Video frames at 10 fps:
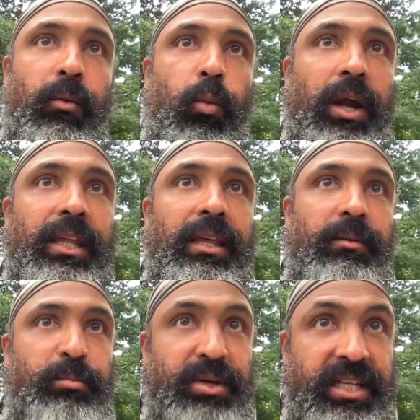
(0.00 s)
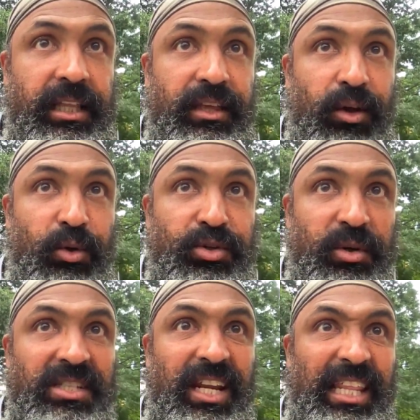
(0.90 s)
one, particularly those who
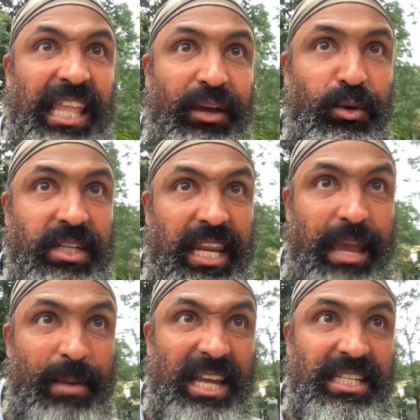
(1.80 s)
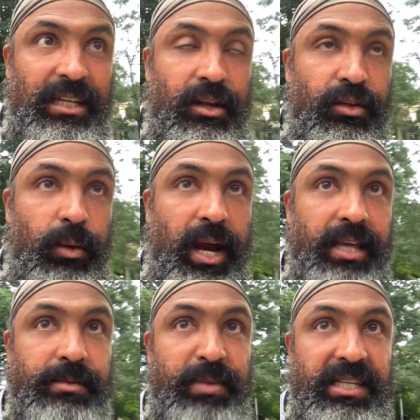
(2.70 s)
are studying language at MIT and
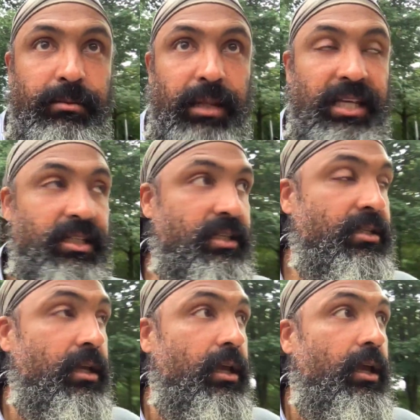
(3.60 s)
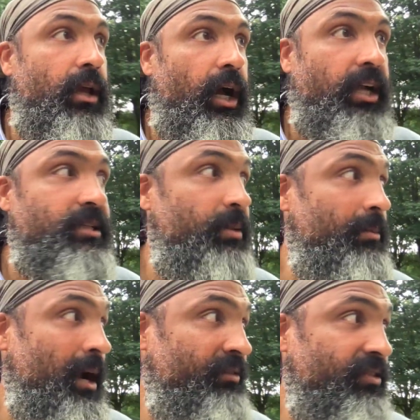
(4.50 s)
otherwise, peace and blessings, to be
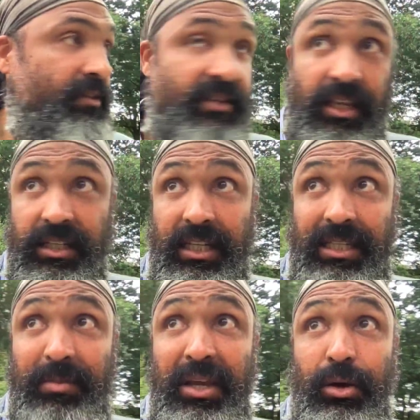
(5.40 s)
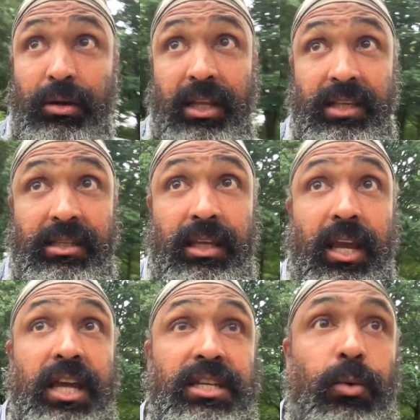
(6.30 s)
mindful of this and to speak on this,
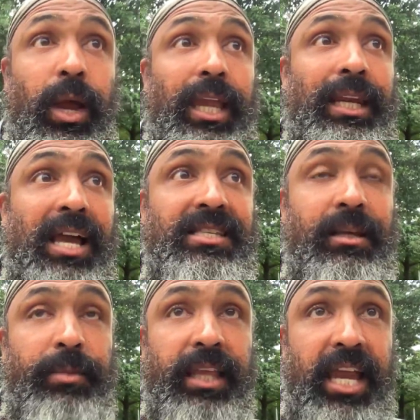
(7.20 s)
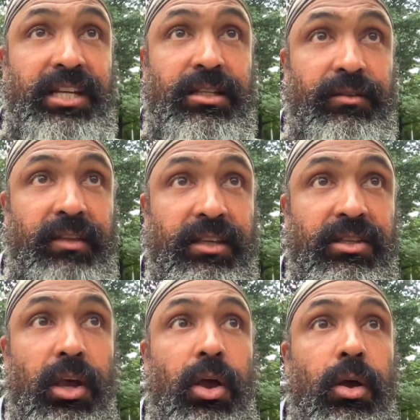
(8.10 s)
to recognize the implications of
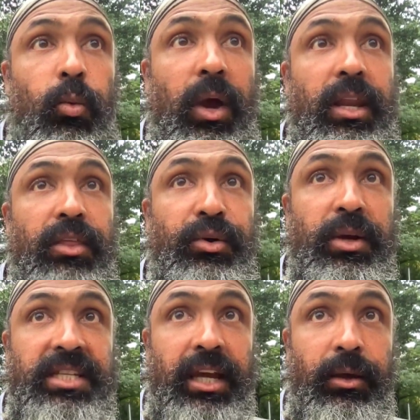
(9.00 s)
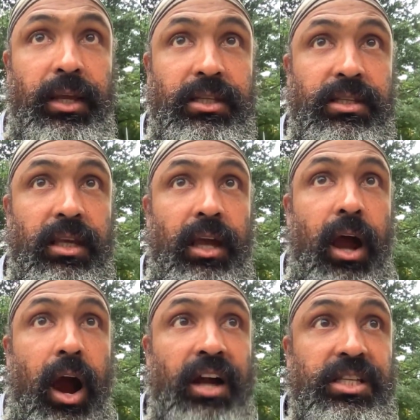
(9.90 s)
this when authoritarians
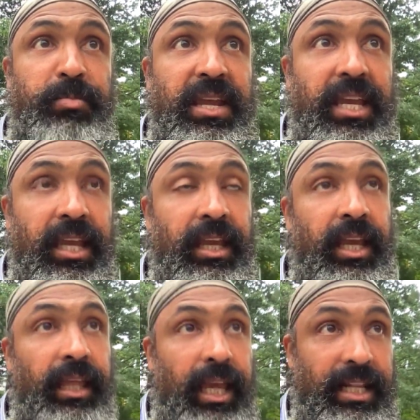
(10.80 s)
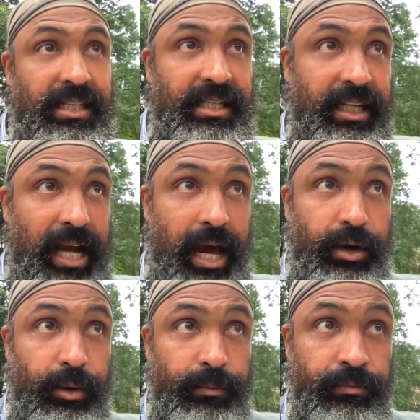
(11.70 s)
are speaking in
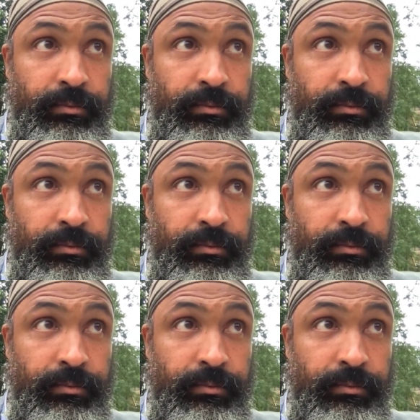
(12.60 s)
staccato